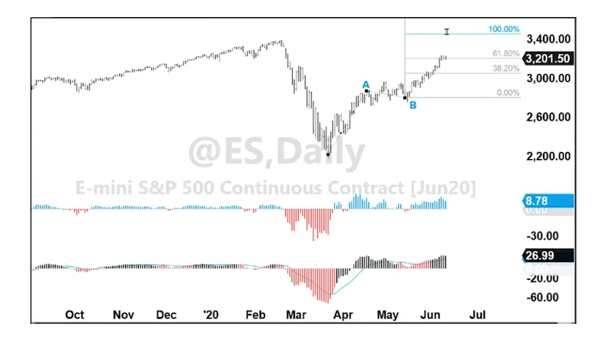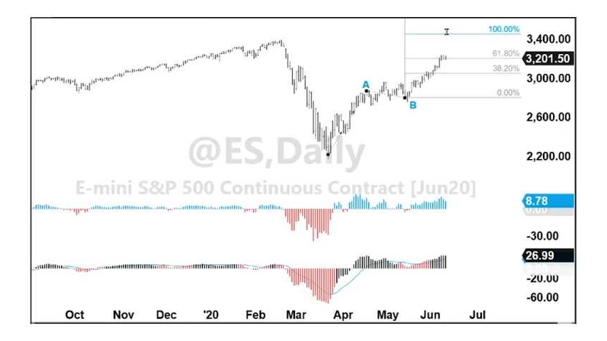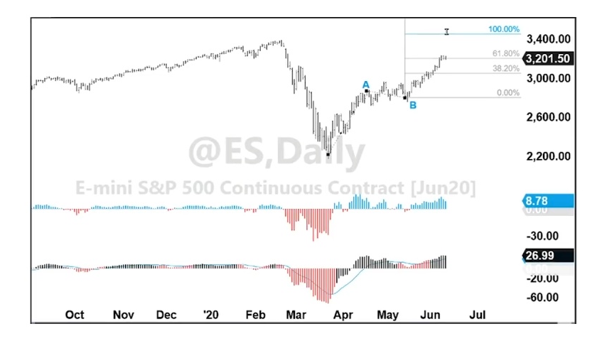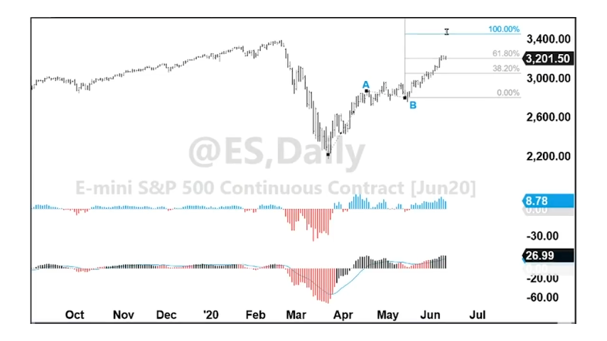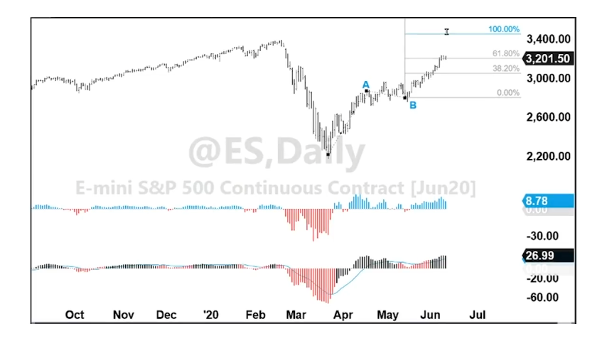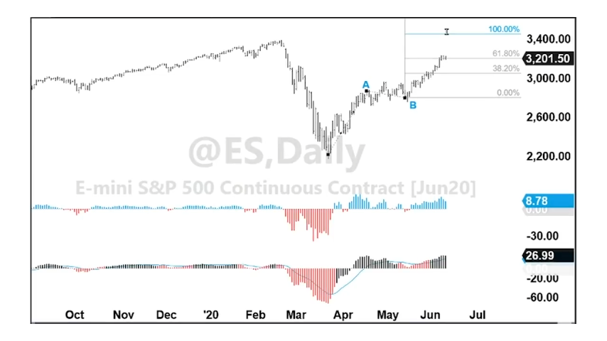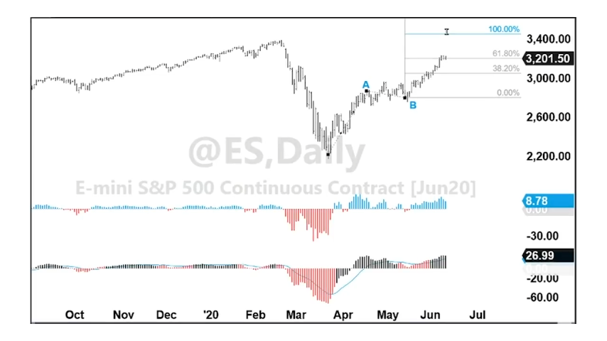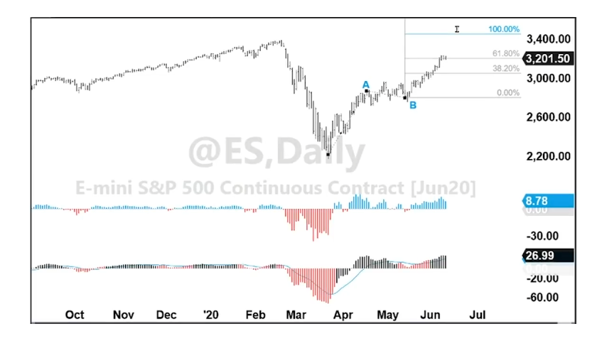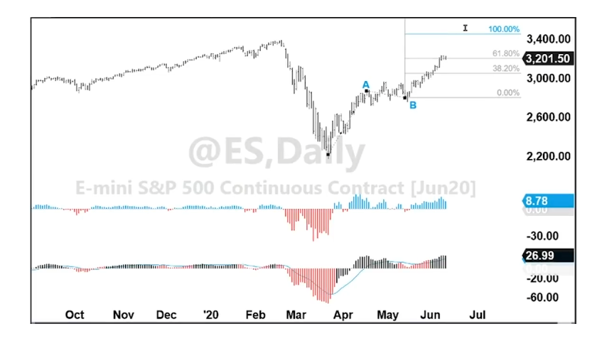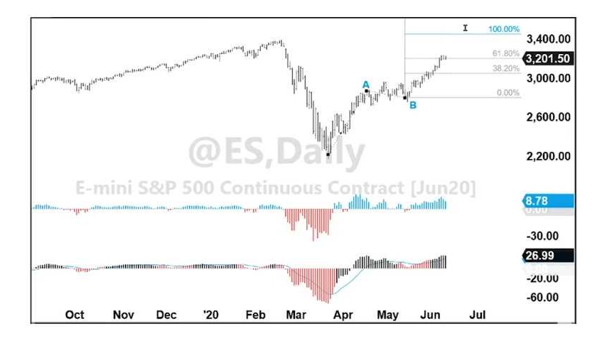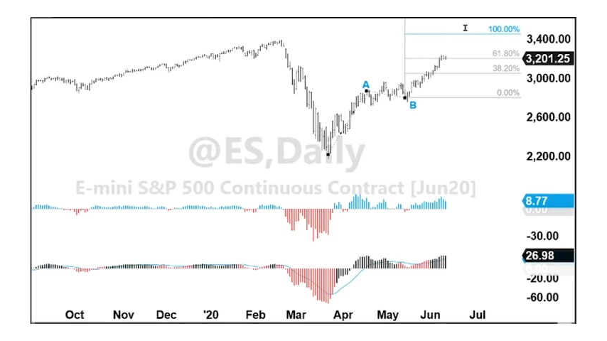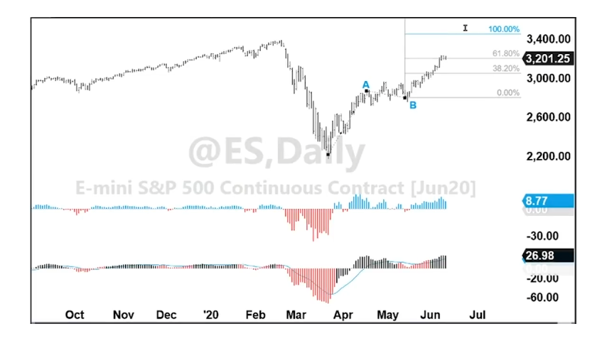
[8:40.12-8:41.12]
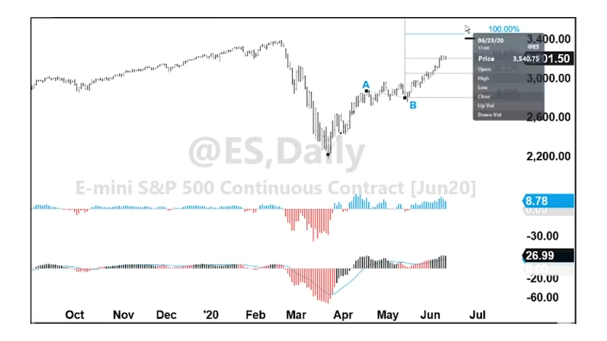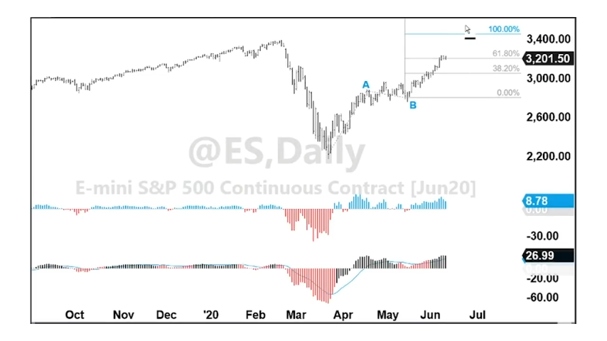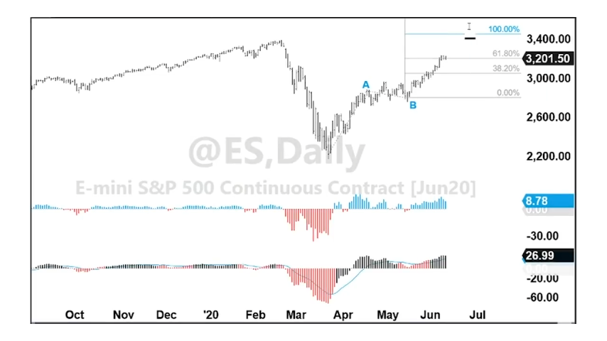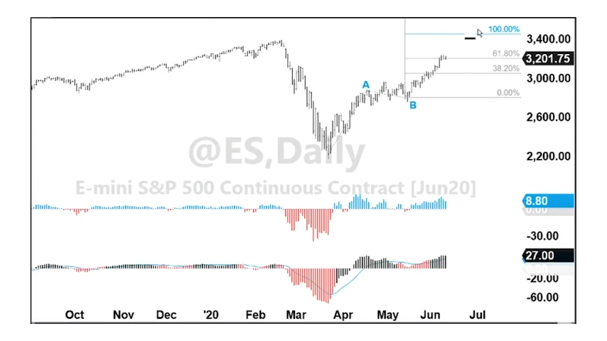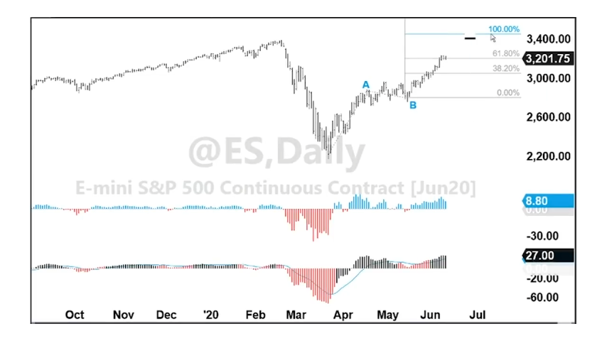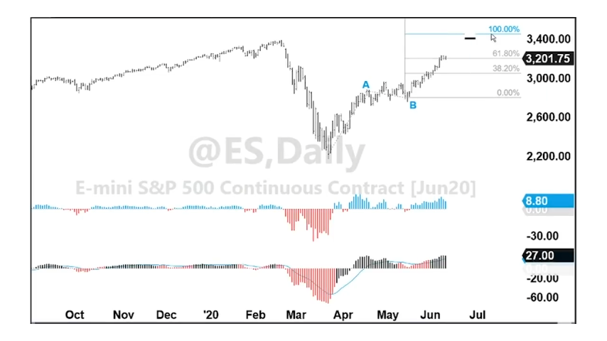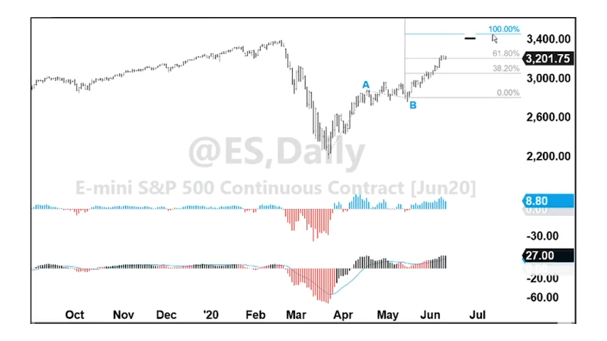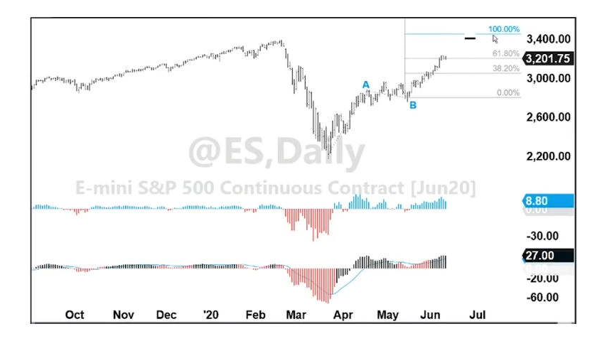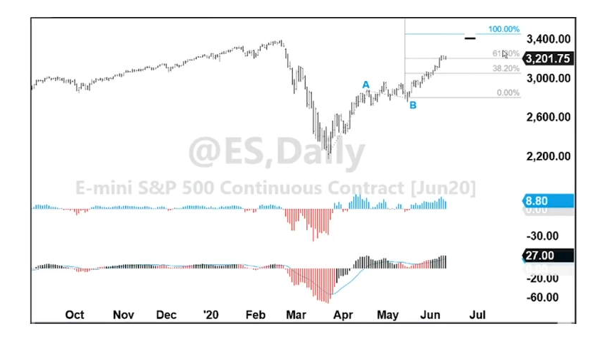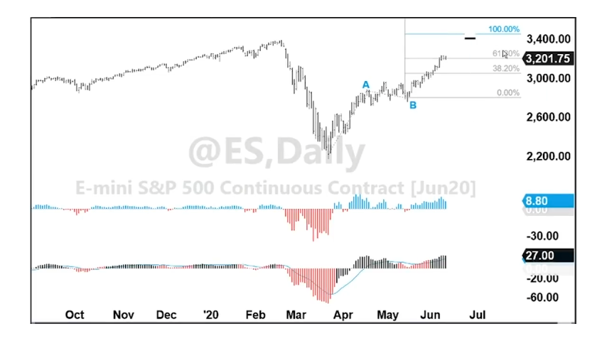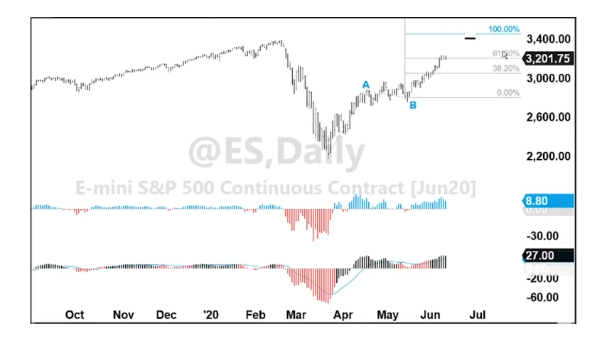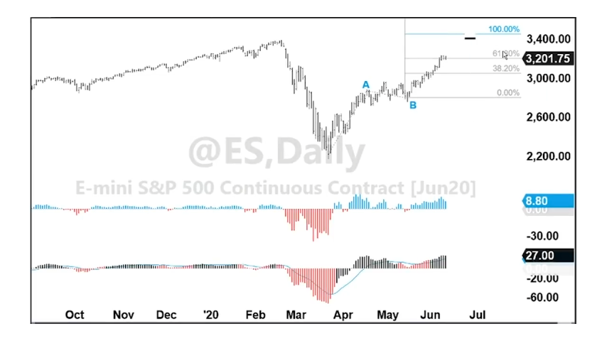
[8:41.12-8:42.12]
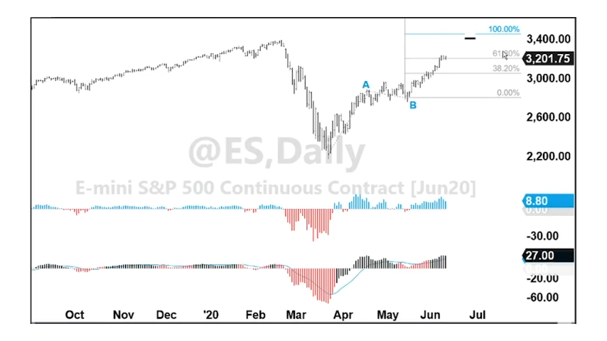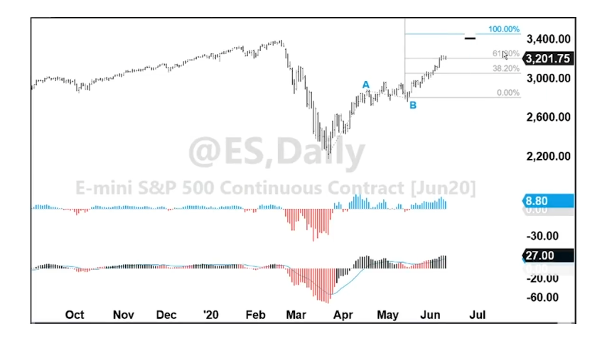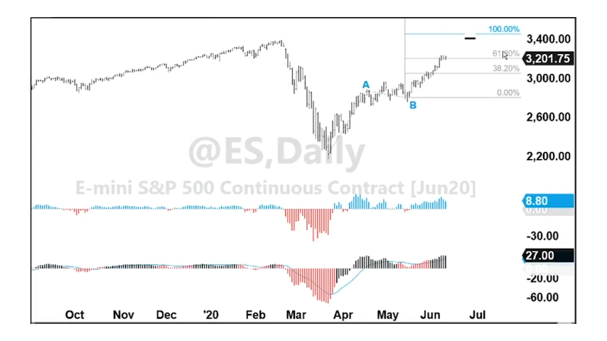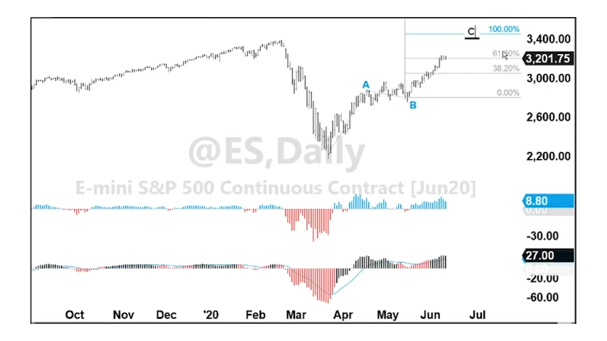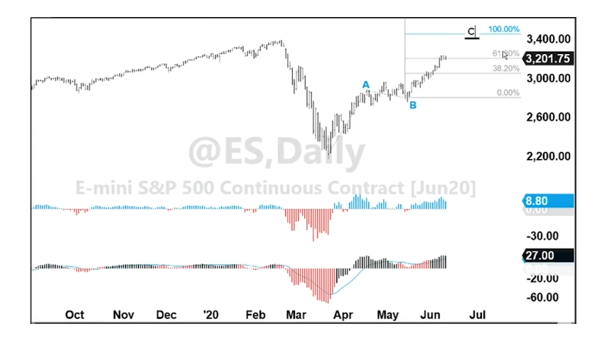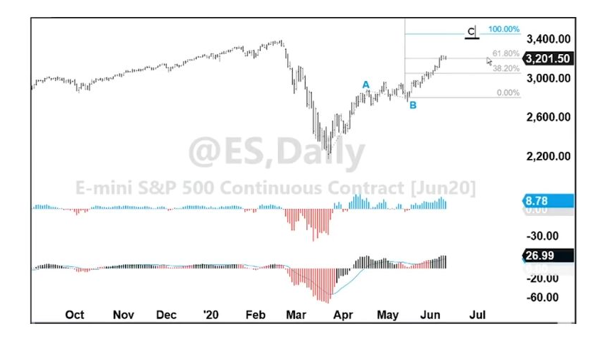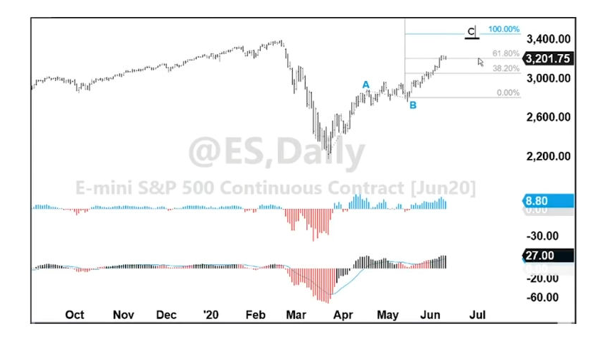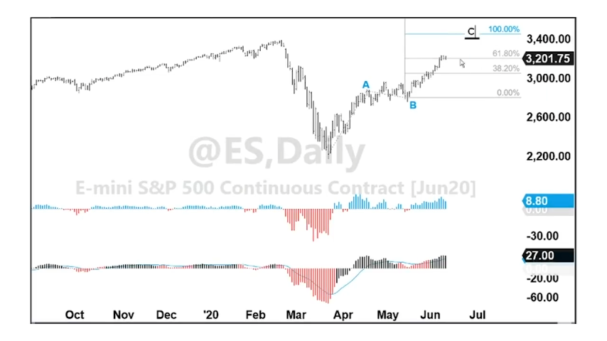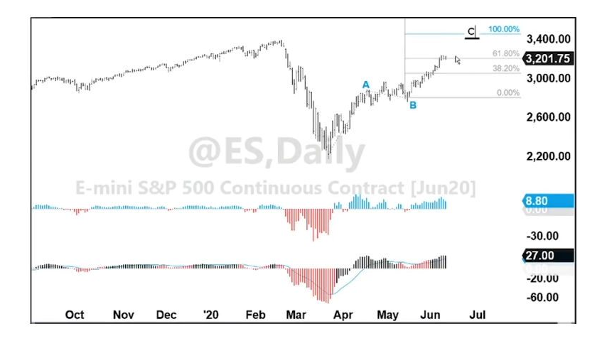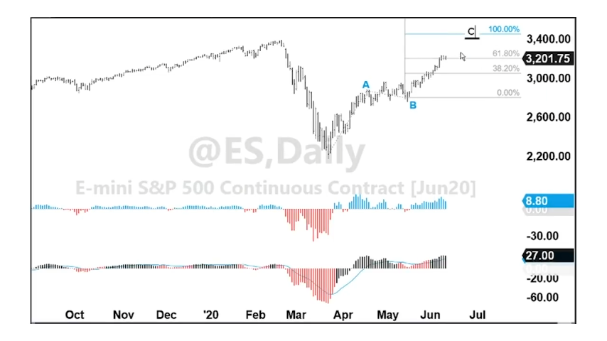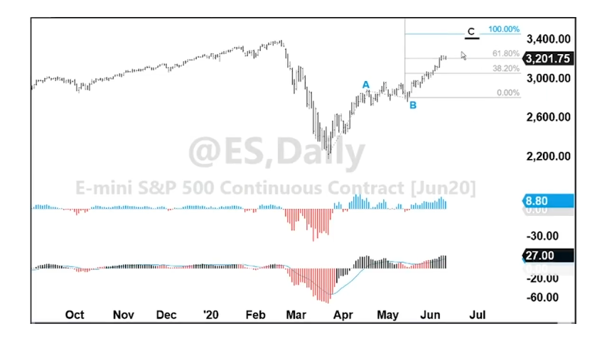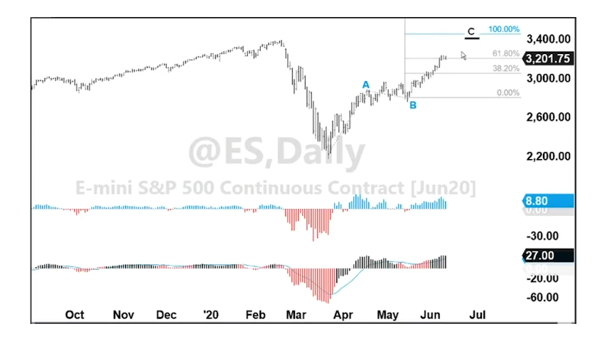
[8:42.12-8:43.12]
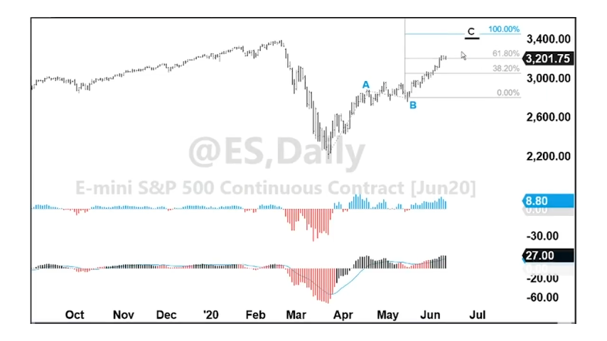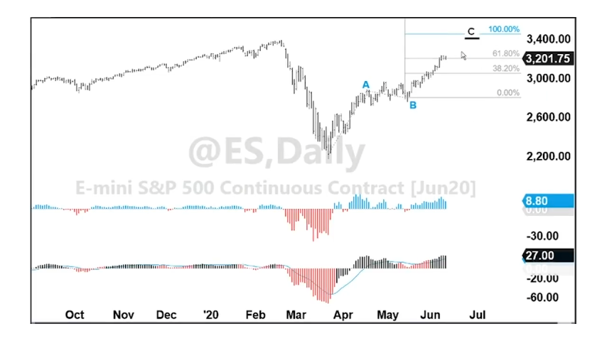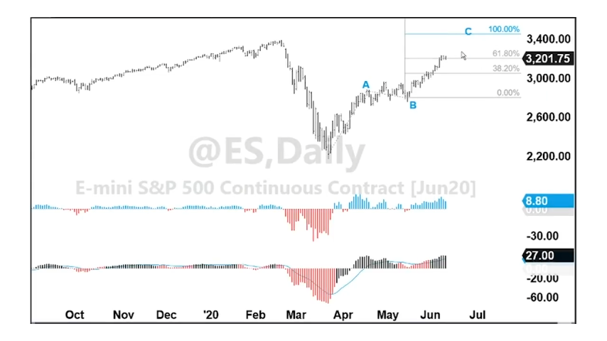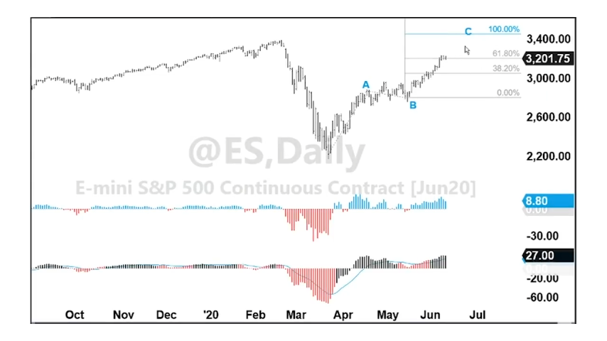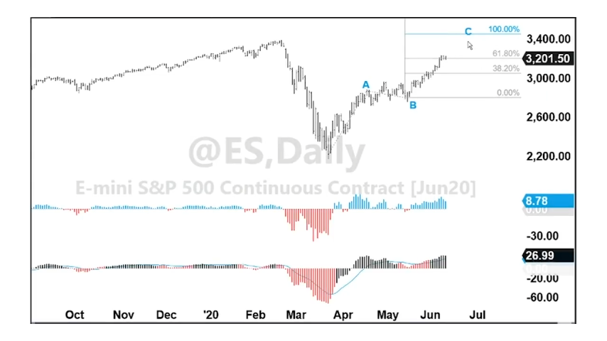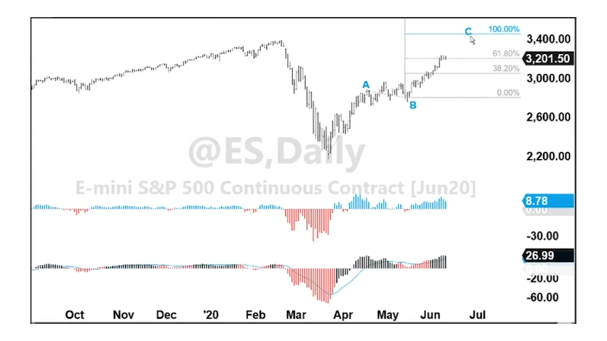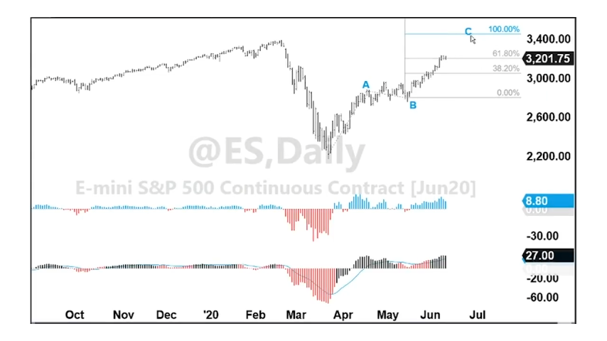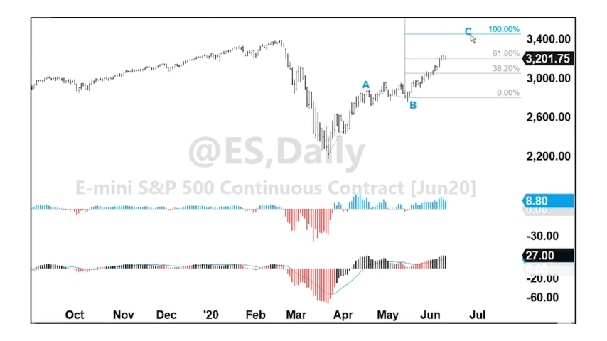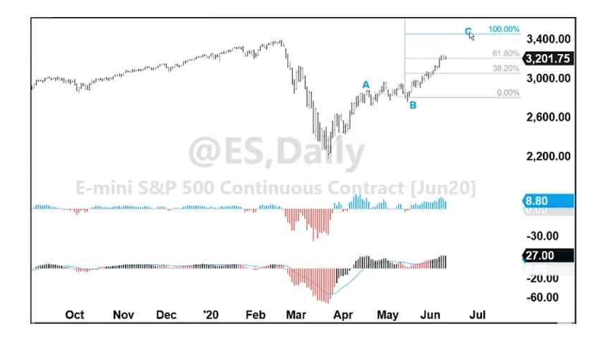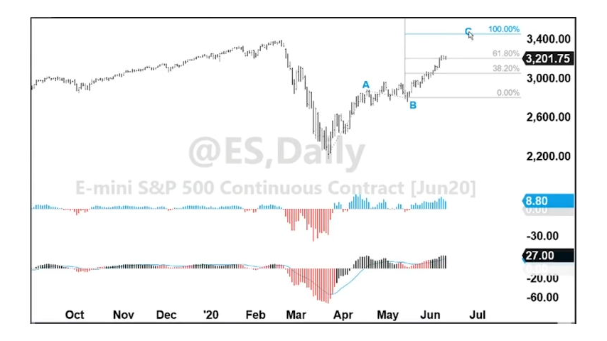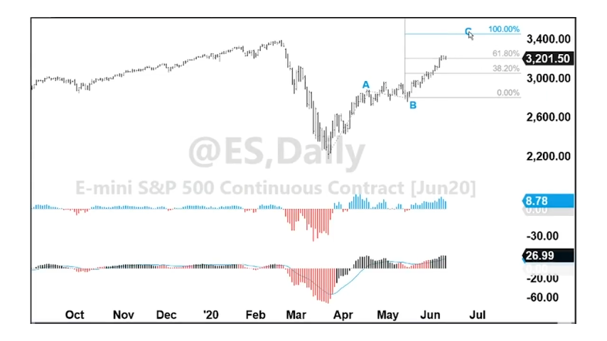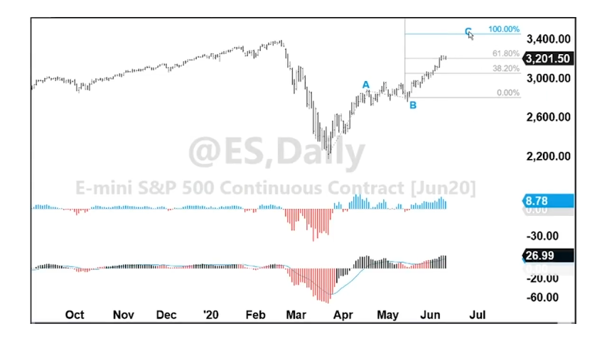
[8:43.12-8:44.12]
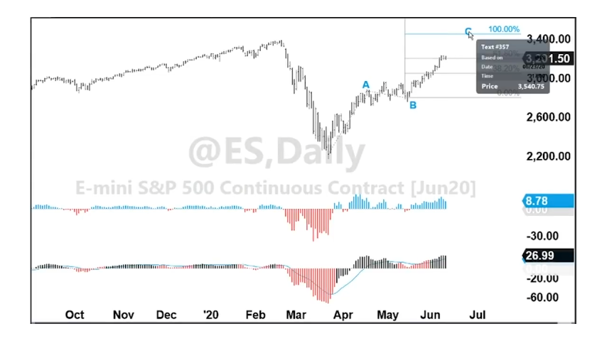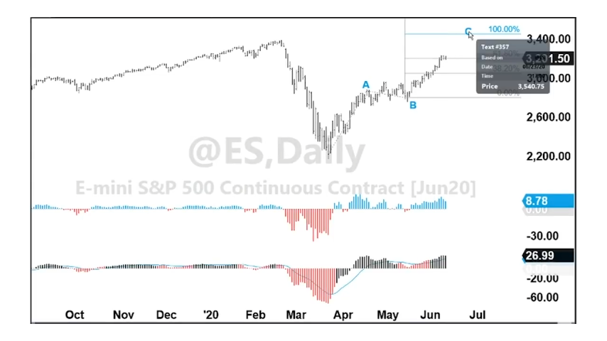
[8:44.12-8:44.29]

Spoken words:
(no speaker visible)